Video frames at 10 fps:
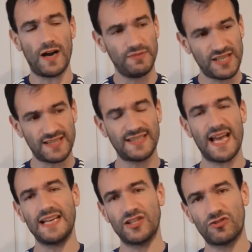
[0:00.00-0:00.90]
I'm just
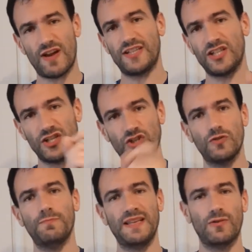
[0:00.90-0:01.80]
saying stretching
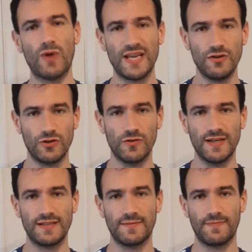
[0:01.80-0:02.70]
shouldn't be the way you do
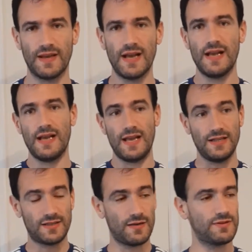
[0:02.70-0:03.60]
it. In
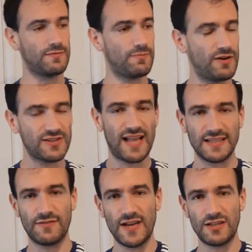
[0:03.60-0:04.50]
terms of the muscle
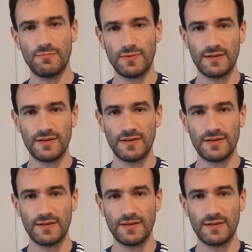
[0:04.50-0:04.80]
activation